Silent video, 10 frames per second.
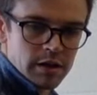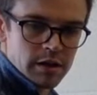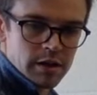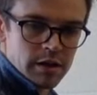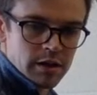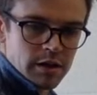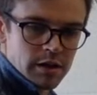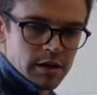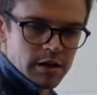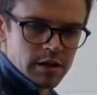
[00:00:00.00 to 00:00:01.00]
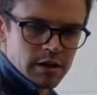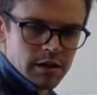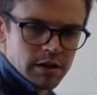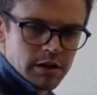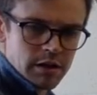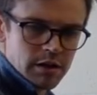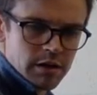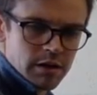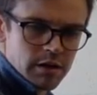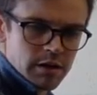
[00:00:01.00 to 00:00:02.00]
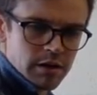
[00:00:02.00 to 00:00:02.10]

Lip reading: (no one is talking)